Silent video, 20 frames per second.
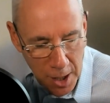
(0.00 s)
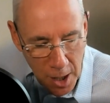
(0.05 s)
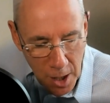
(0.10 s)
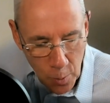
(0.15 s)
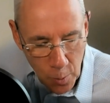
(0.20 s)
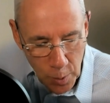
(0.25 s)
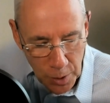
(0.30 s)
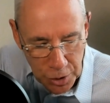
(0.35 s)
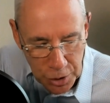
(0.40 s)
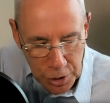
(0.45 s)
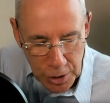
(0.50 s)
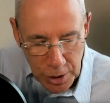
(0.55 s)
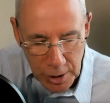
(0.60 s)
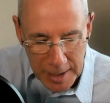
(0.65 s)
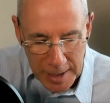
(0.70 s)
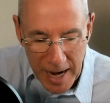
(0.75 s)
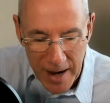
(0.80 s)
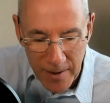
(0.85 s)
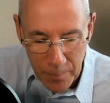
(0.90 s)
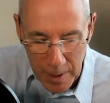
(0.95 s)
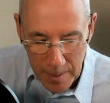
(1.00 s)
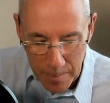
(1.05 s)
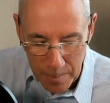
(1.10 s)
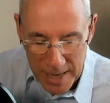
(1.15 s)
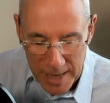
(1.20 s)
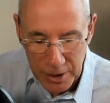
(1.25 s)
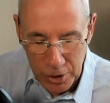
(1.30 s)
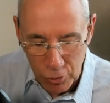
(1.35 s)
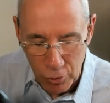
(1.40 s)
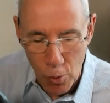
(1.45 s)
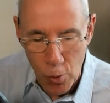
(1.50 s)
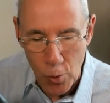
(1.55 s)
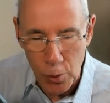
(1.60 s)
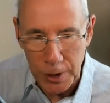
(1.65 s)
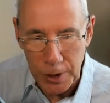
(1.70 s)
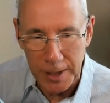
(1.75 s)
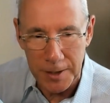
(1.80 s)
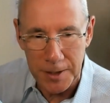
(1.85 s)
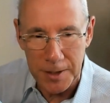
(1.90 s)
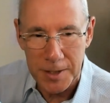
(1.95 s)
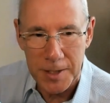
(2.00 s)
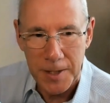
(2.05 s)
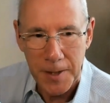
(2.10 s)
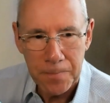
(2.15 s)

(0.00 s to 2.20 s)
which gave me a better audience,